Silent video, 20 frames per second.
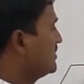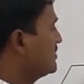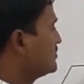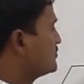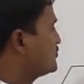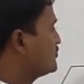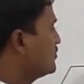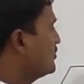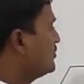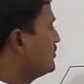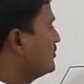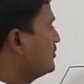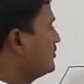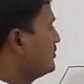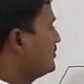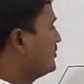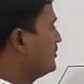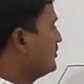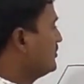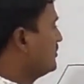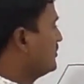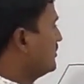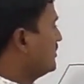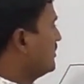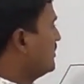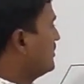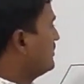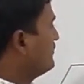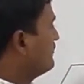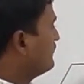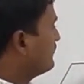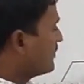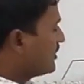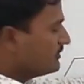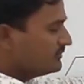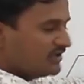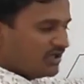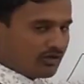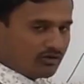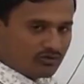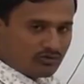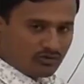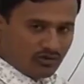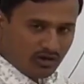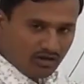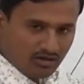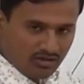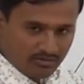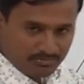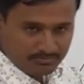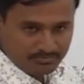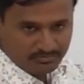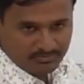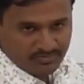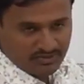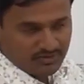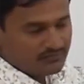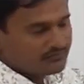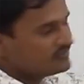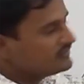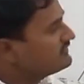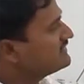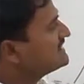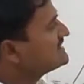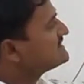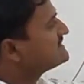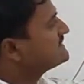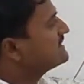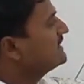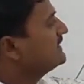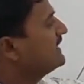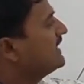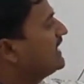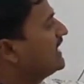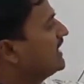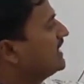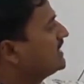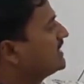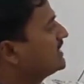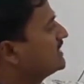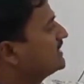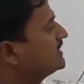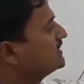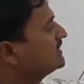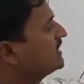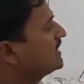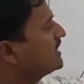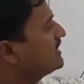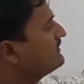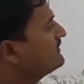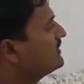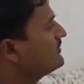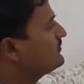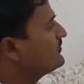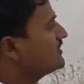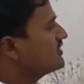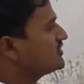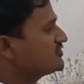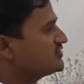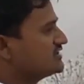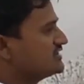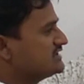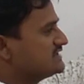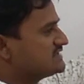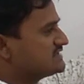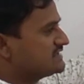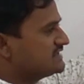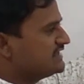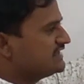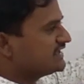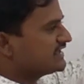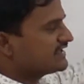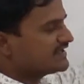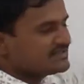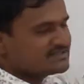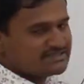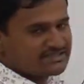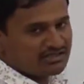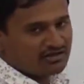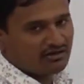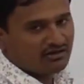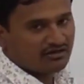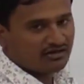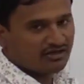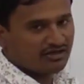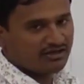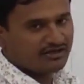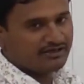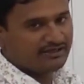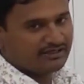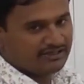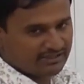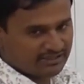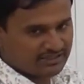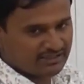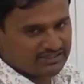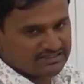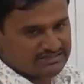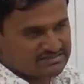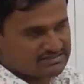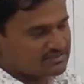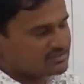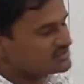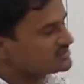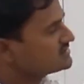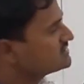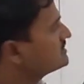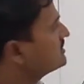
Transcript: So from the graph we will say that the given function is increasing or decreasing.